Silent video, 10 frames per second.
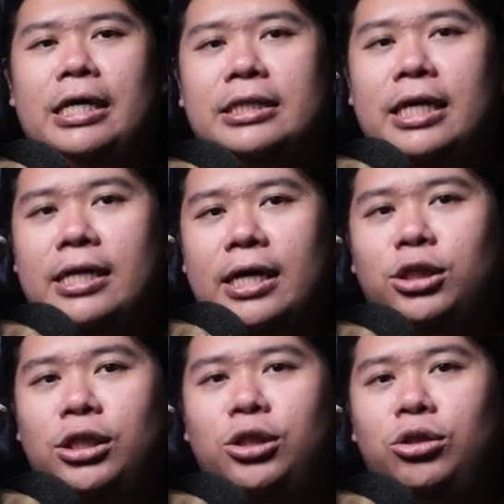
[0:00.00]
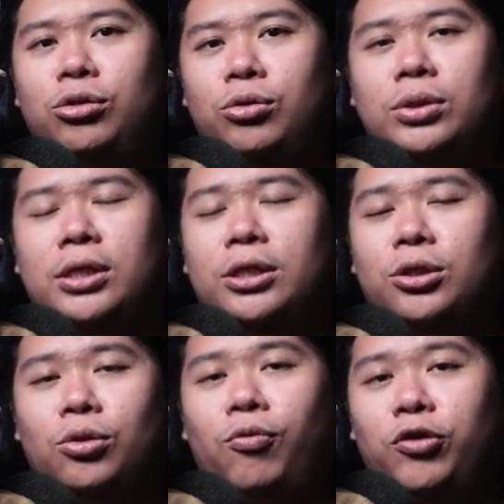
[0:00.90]
is that he actually
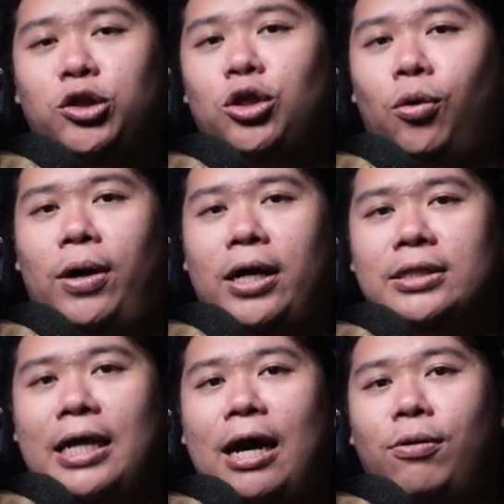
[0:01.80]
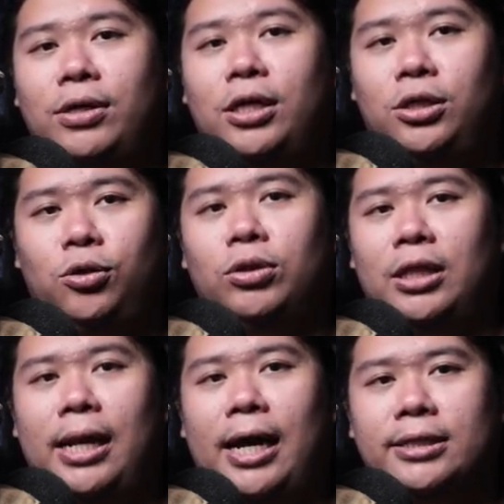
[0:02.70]
chooses to show us how he
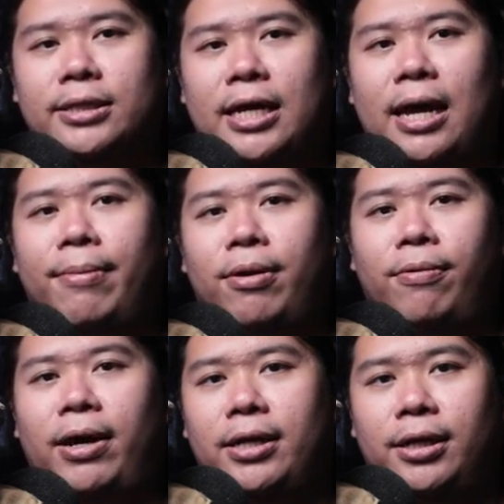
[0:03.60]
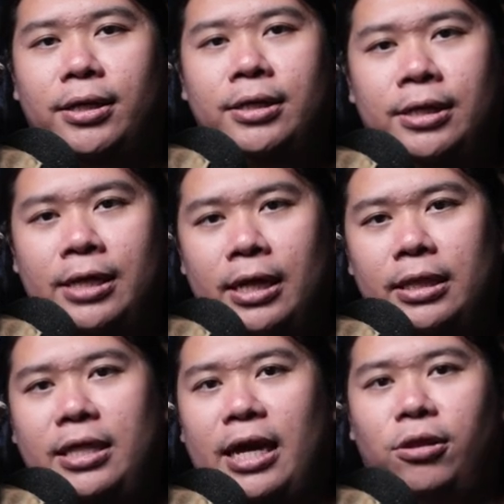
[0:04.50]
utilized Kamen Rider
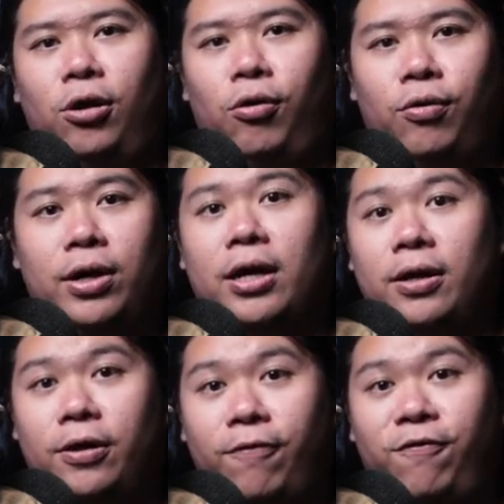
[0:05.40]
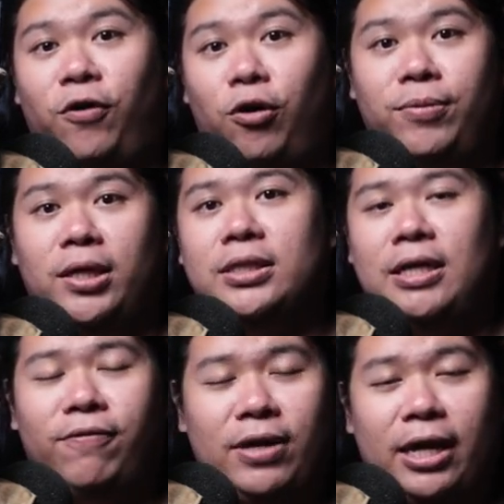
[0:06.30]
Den-O form
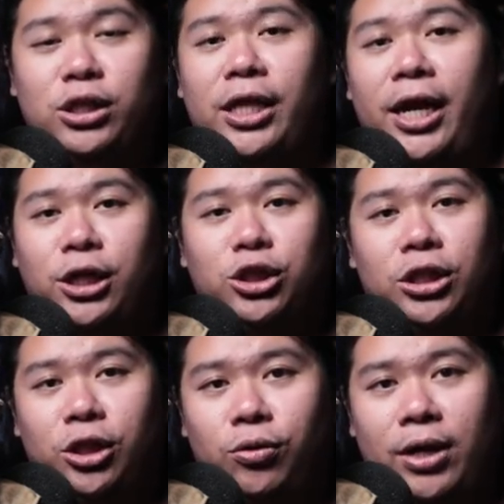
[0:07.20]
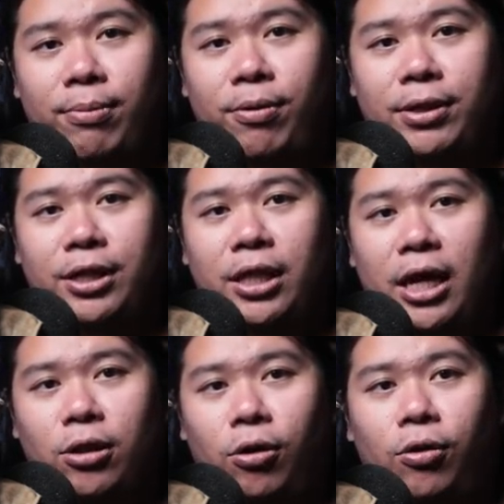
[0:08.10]
itself. He actually henching into Kamen Rider
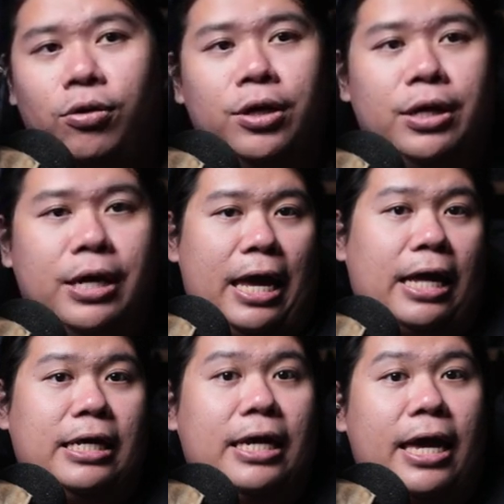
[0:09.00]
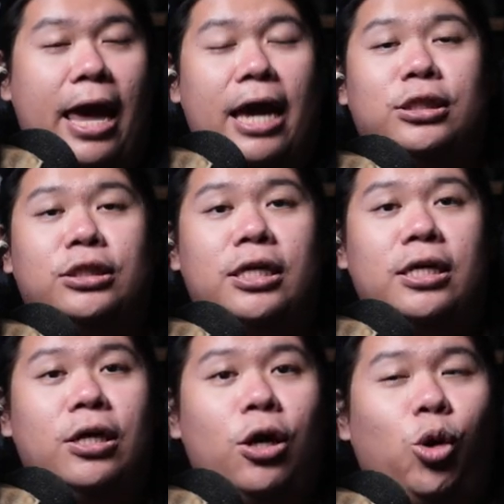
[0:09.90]
Den-O, and he
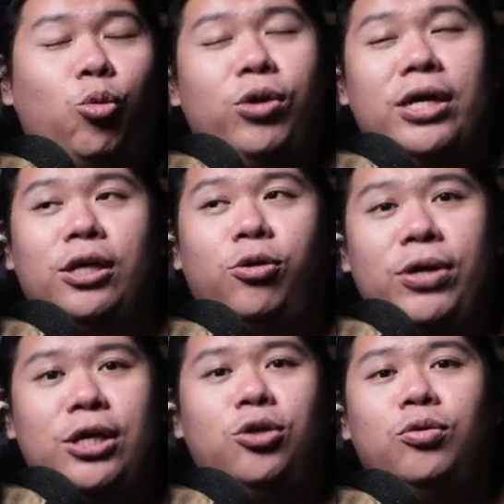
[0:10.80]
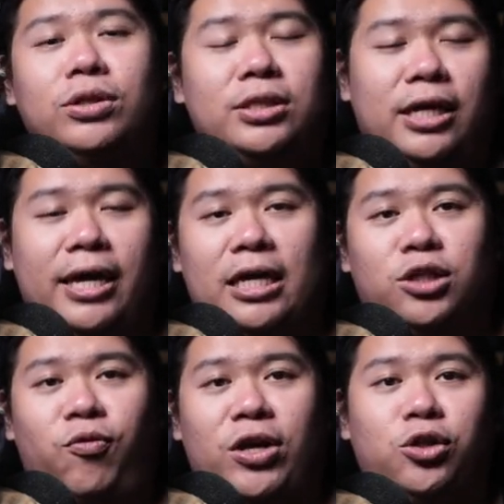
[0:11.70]
actually reused the
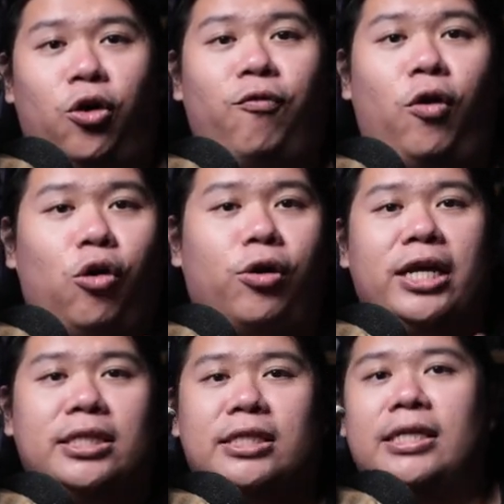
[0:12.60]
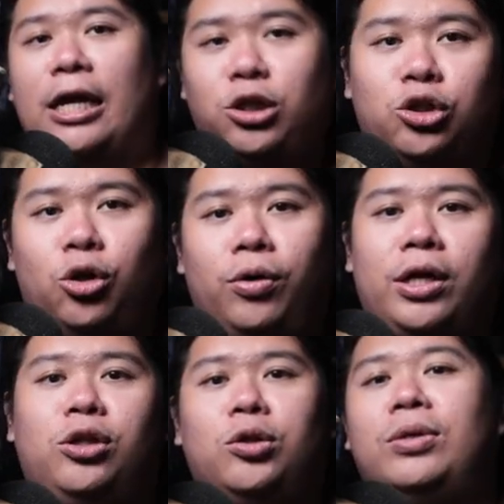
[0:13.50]
catchphrase of Ore Sanjo
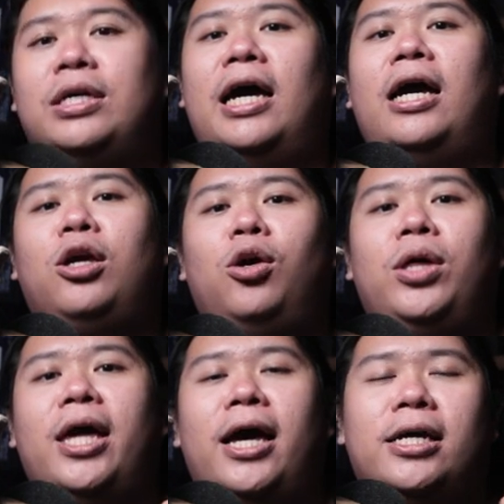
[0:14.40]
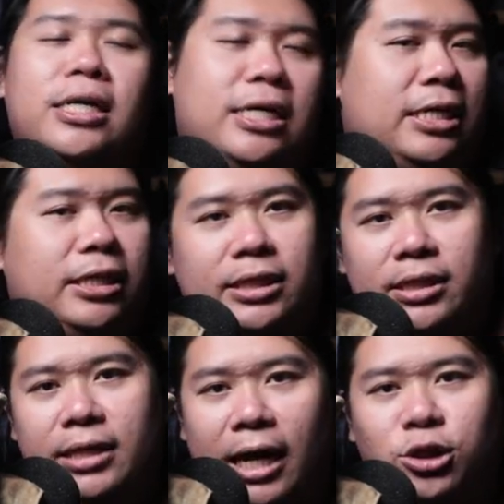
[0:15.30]
into Kaguya
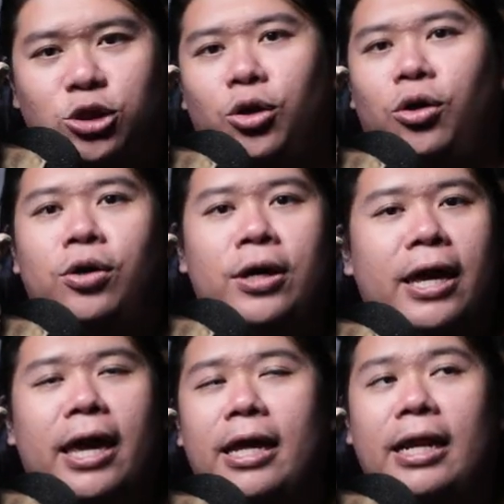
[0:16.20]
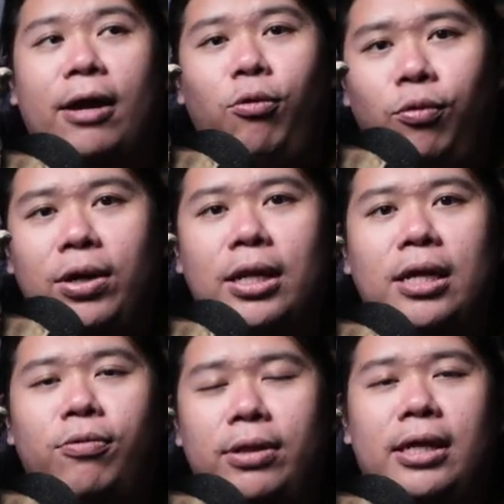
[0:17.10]
Sanjo. And I
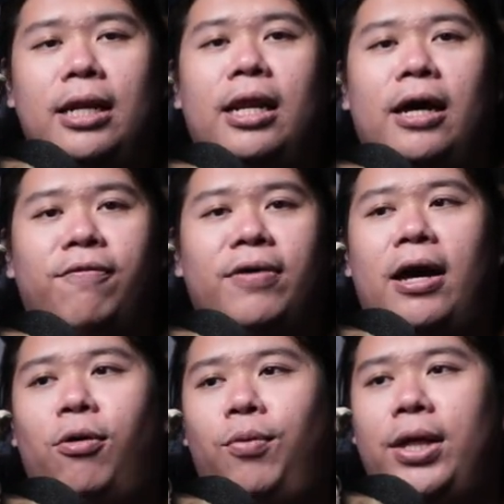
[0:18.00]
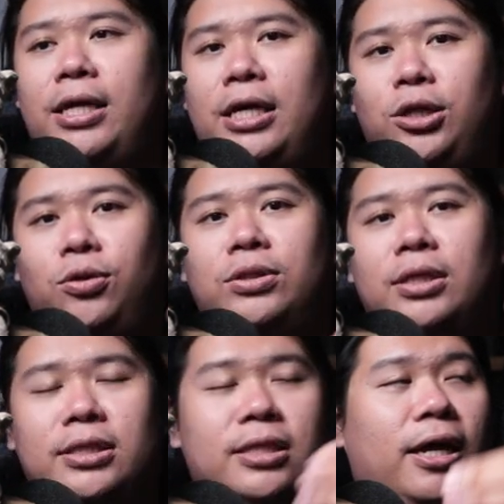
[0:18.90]
really love how when he
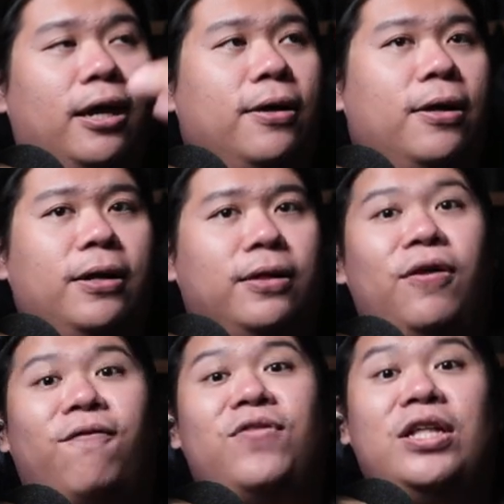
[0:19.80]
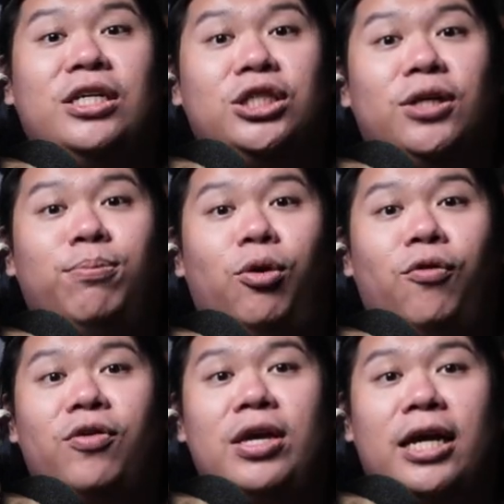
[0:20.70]
uses the finisher
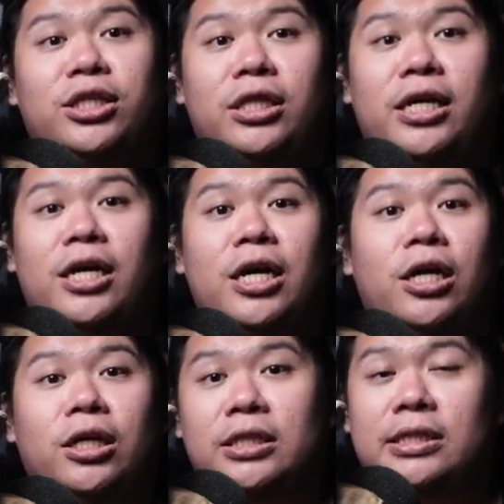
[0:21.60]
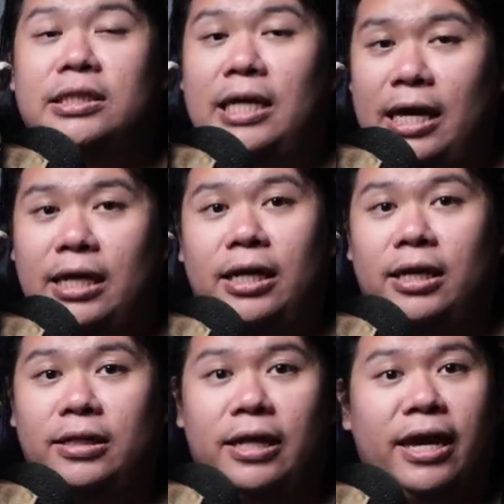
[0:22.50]
move, he actually say
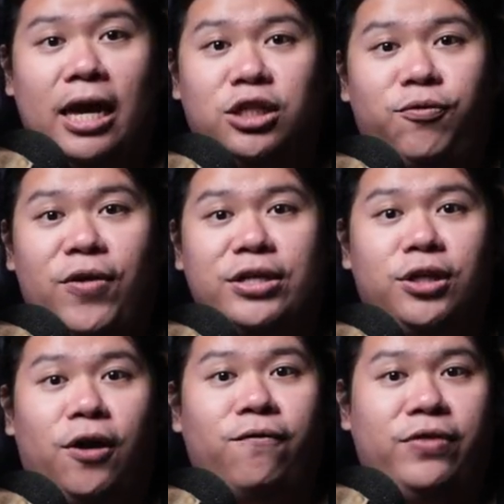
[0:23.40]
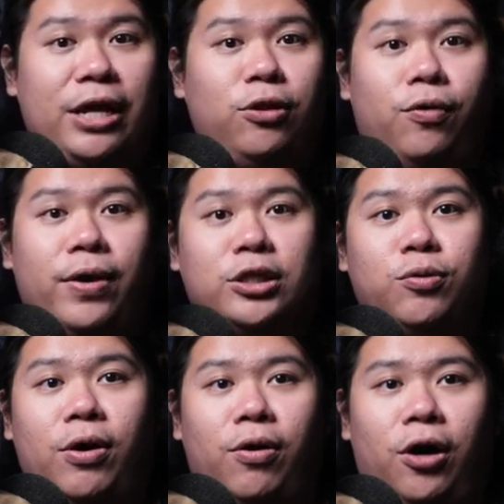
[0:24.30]
the catchphrase of Den-O as
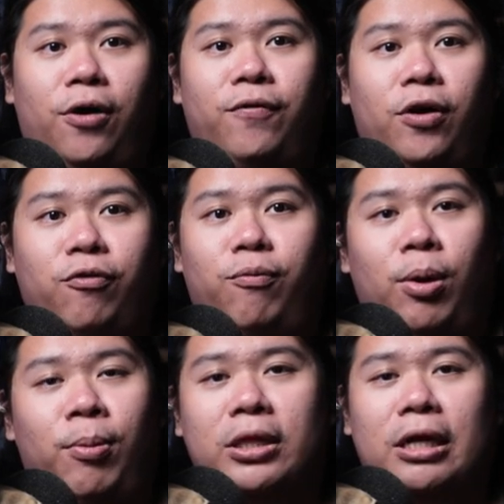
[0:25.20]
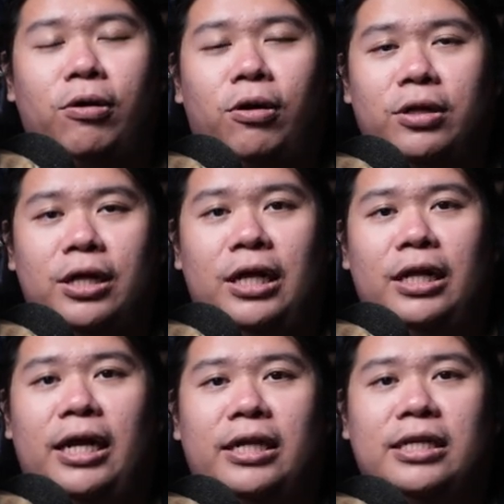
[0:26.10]
well, of Momotaro,
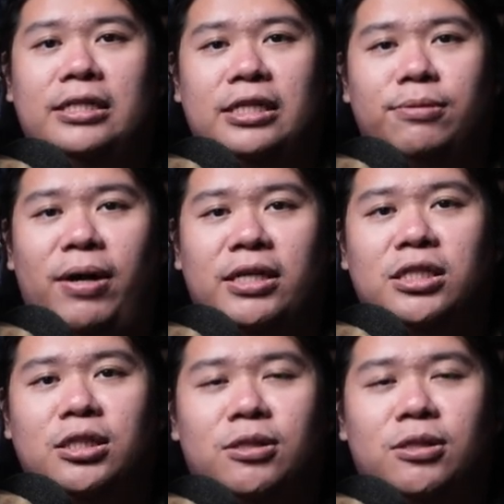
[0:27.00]
like, this is my